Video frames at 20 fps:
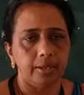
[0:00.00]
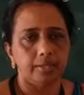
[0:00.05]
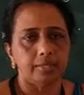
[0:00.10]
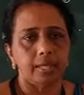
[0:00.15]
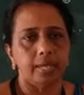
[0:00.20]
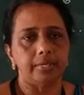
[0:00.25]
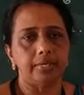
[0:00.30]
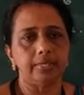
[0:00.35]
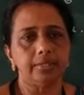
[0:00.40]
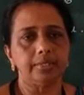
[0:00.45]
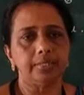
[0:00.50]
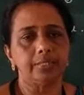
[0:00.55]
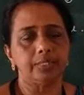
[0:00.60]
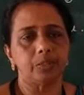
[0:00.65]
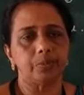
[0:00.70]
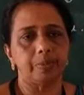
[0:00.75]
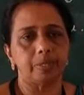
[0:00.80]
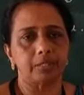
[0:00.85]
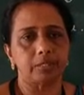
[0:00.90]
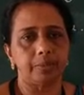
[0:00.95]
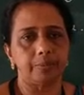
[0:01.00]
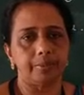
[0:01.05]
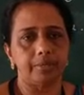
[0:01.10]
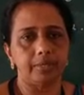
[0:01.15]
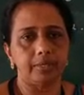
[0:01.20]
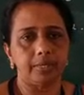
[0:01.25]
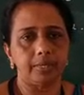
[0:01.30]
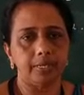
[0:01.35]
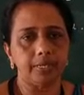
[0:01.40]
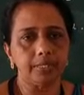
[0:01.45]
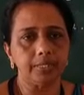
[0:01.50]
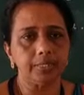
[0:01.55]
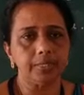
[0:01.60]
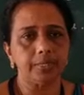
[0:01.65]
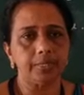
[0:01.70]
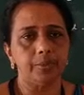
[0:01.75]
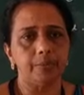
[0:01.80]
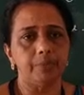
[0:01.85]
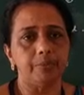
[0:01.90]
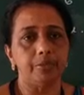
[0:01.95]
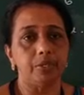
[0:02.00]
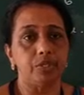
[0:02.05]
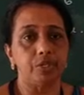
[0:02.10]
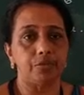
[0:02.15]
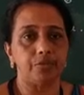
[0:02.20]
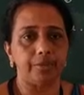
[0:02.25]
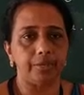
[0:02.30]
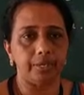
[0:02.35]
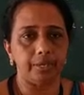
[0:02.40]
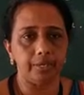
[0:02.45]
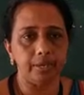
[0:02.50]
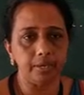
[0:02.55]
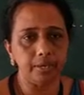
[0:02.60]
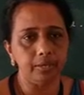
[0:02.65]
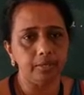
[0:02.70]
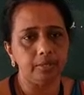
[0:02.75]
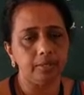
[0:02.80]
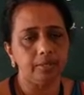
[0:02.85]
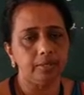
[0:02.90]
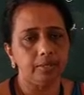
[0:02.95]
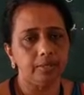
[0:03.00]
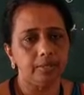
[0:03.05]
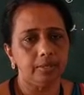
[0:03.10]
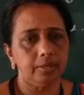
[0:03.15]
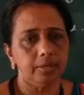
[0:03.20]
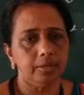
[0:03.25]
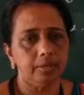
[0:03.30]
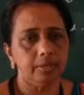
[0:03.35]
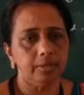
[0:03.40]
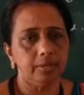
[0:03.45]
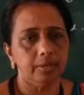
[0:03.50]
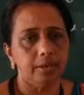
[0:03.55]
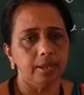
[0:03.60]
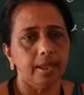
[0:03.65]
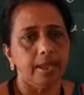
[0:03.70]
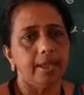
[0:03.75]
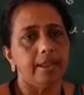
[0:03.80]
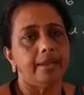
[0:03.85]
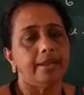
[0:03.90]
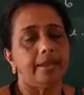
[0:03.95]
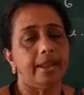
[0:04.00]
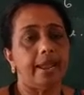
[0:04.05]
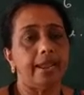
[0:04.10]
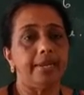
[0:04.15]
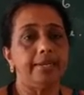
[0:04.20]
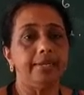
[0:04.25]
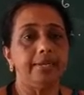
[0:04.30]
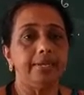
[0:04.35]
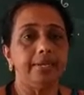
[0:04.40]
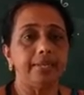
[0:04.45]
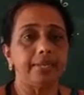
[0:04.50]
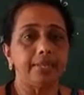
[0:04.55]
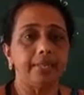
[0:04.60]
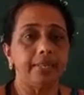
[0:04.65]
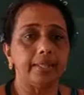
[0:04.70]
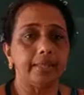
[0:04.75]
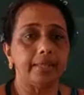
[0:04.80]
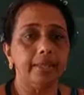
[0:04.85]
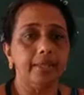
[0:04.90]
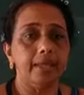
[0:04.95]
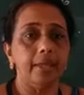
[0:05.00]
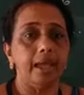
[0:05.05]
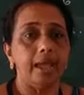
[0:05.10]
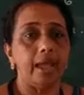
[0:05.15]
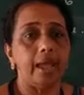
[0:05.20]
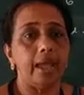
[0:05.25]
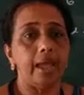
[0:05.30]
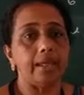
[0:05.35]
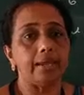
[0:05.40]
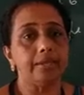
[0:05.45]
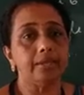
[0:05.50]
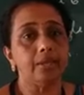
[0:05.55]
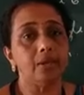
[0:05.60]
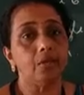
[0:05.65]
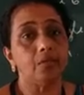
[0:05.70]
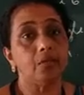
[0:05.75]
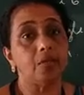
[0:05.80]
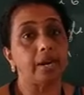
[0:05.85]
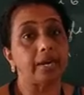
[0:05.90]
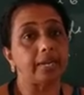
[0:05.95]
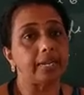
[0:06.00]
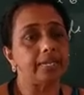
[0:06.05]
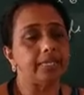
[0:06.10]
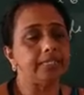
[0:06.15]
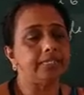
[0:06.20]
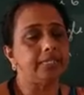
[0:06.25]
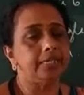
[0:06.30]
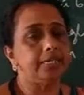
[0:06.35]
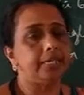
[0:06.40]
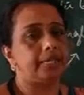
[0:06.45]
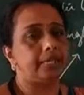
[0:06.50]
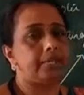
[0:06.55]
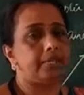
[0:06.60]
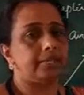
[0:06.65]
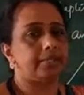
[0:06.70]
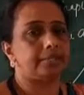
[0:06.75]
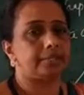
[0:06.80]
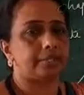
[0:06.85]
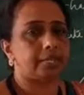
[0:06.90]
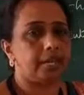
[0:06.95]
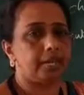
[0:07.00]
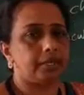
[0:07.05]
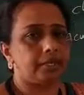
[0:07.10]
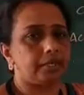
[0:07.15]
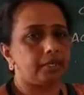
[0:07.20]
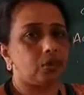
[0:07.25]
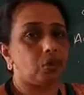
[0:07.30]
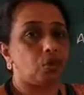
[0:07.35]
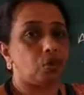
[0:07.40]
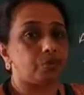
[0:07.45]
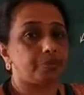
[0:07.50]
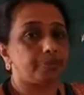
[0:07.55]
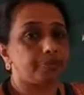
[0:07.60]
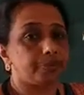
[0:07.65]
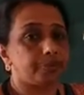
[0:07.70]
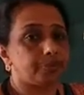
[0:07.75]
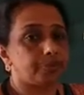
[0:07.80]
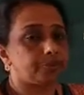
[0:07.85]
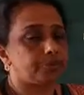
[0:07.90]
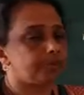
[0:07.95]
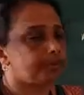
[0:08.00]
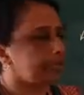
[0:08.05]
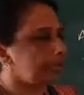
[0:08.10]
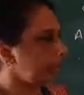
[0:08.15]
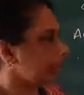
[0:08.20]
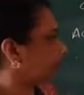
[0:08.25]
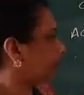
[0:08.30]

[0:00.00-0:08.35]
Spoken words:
That is, its measurement is between 90 degree and 180 degree is called obtuse